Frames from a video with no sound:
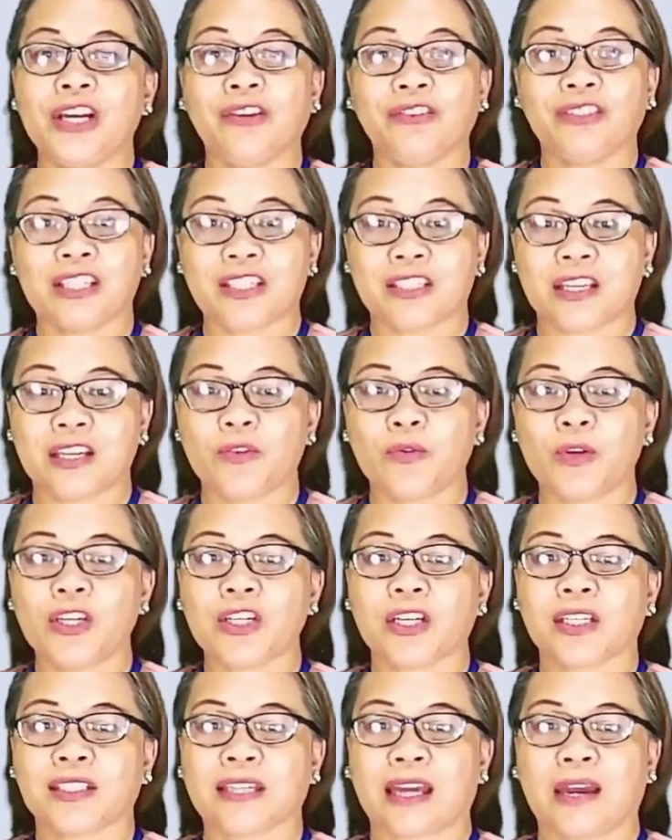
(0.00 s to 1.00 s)
distinguish
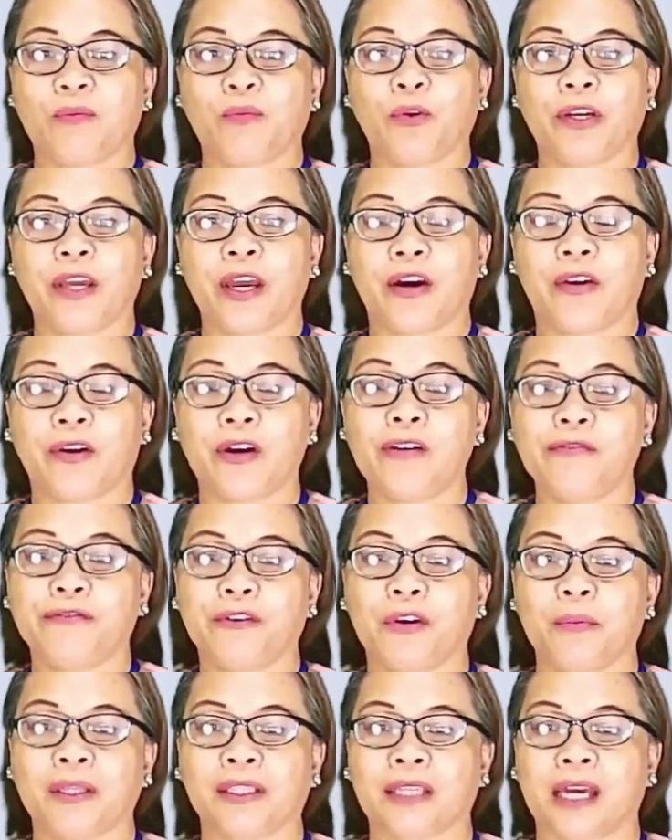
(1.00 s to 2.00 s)
a type 1 error
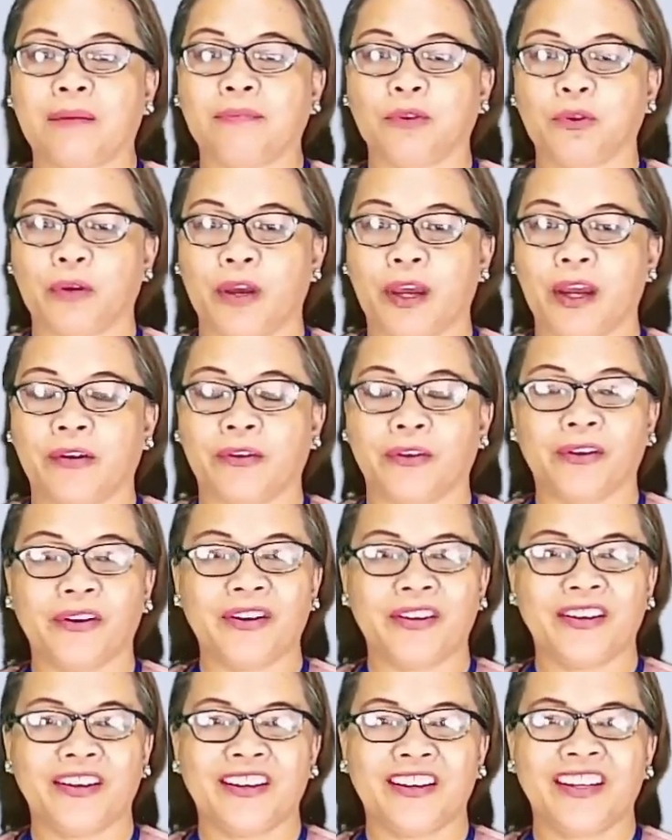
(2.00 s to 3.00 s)
from a type 2
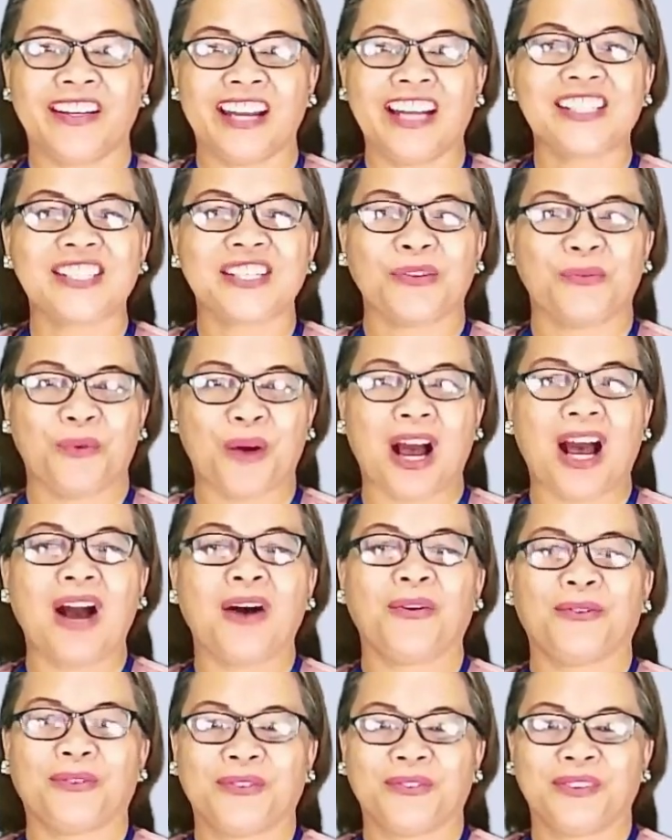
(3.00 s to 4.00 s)
error? That's a
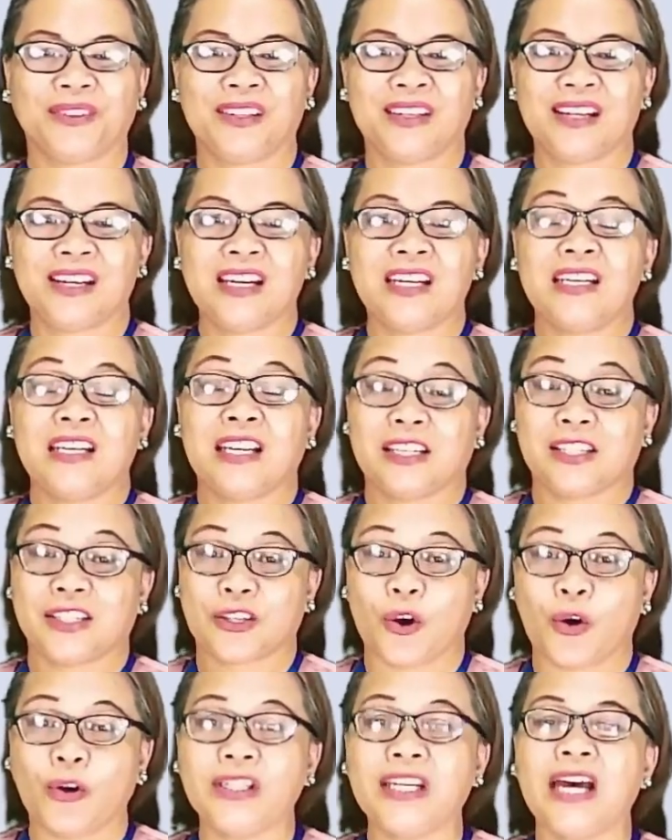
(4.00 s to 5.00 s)
wow. Let's
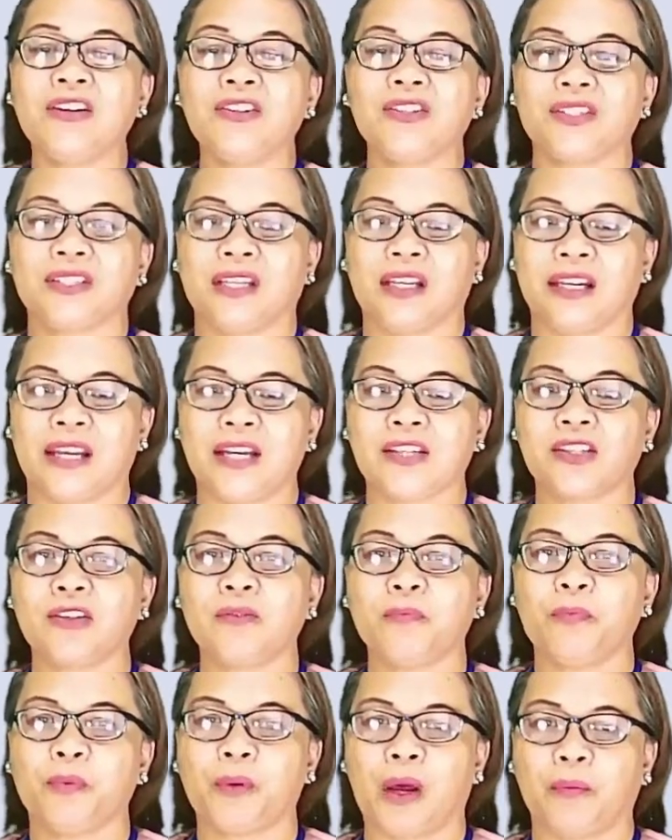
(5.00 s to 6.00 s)
go now to the
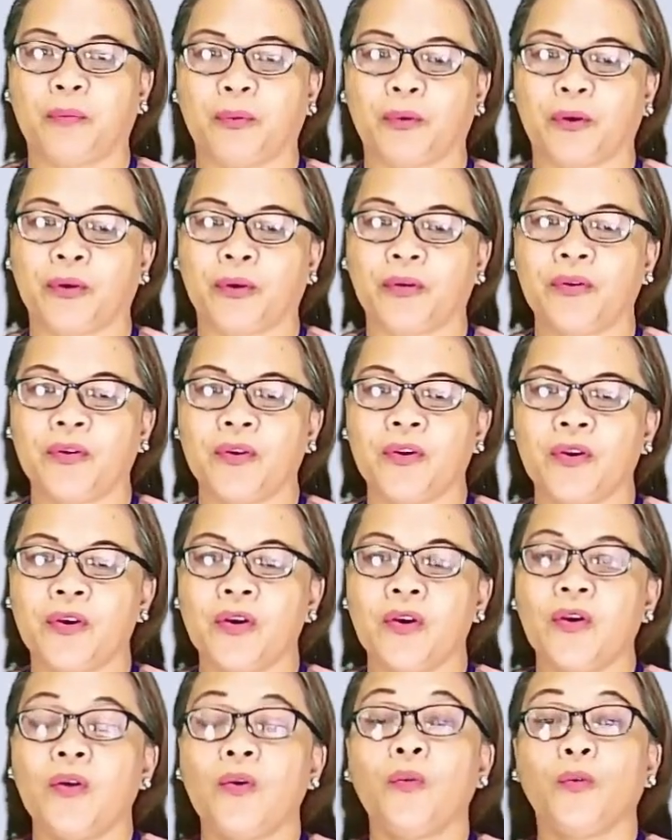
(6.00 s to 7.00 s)
lesson proper,
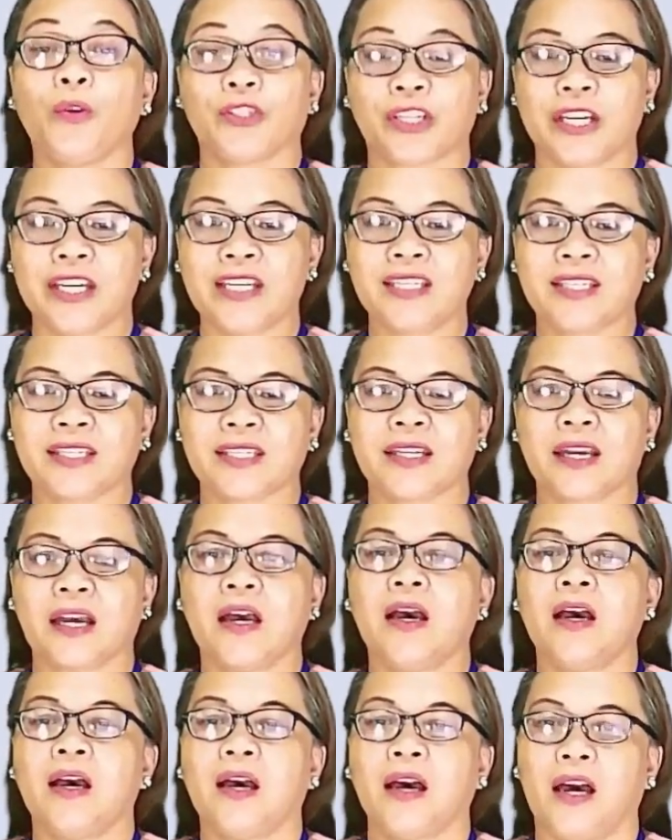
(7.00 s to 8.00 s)
which is
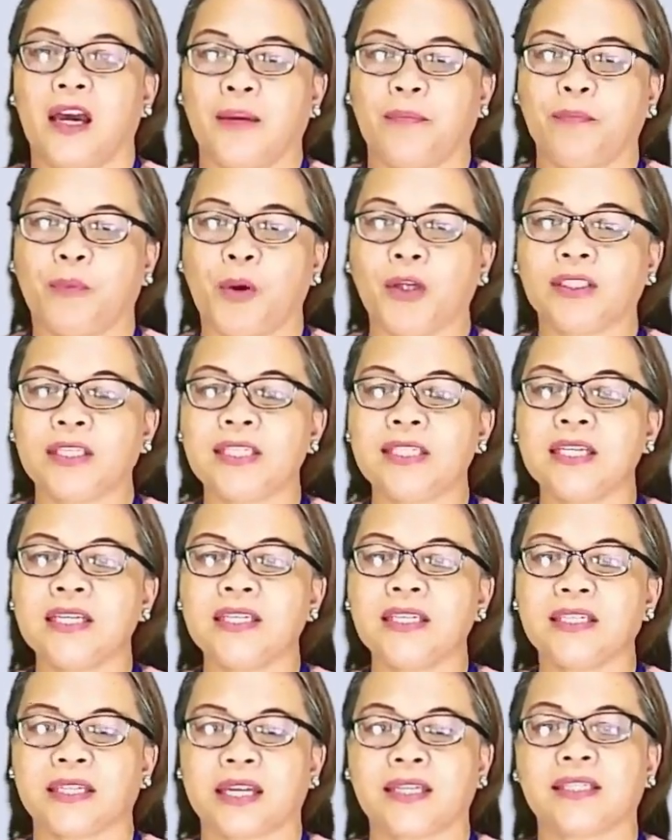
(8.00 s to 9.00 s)

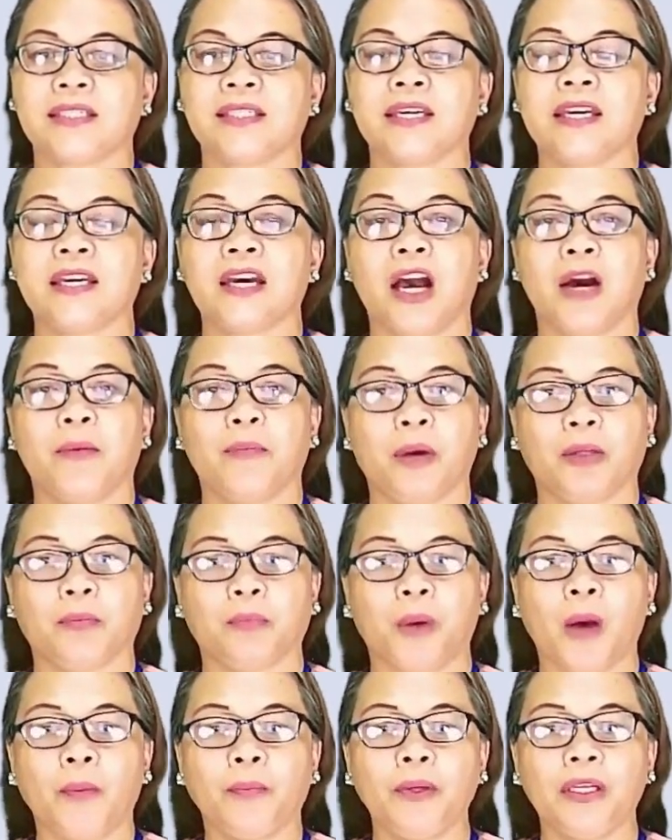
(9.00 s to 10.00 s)
hypothesis testing
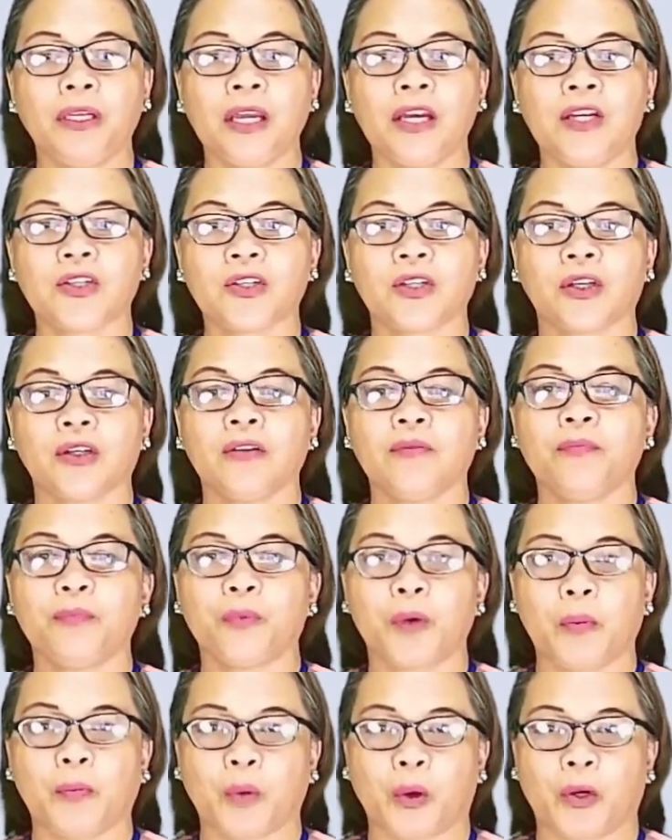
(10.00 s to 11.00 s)
about population
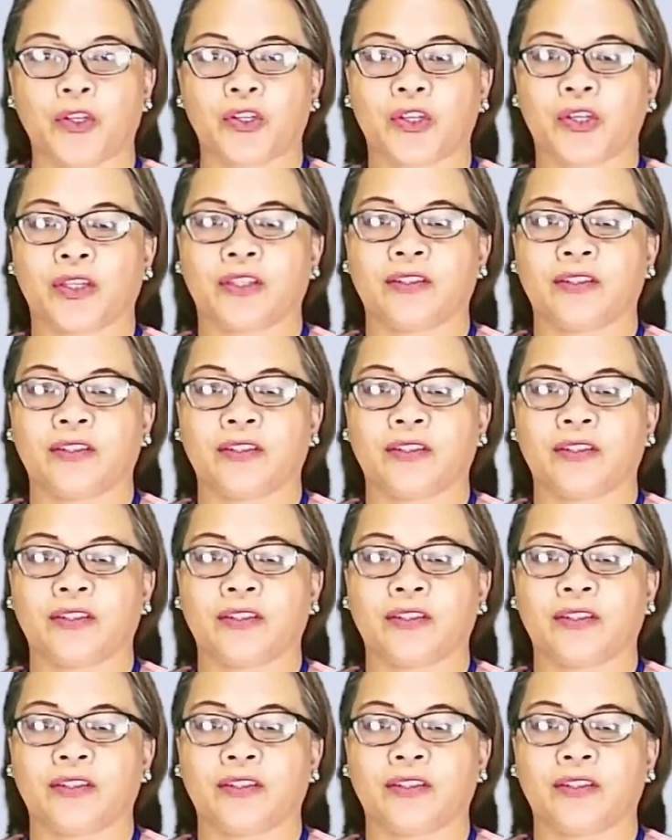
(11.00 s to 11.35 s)
proportion.